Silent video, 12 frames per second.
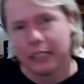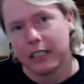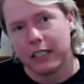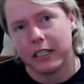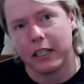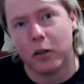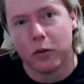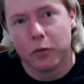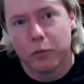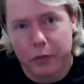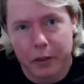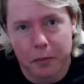we
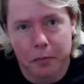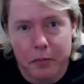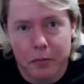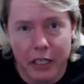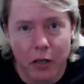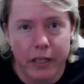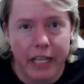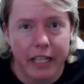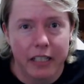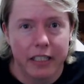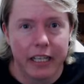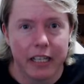can get
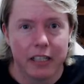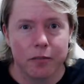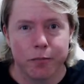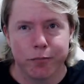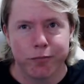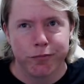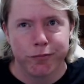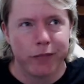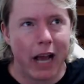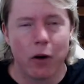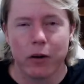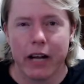an
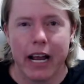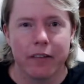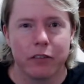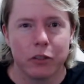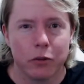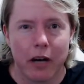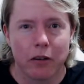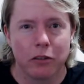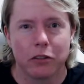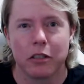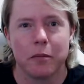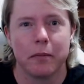hour and a half, 2 hours or
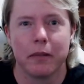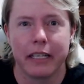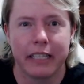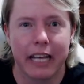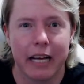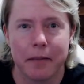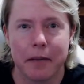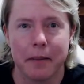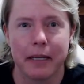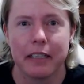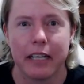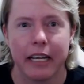something like that
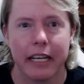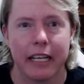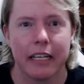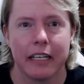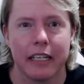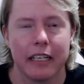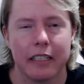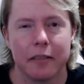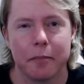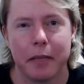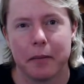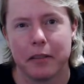maybe, and
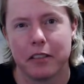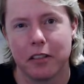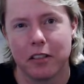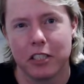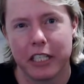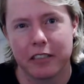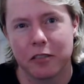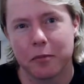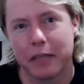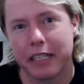be able to start checking some things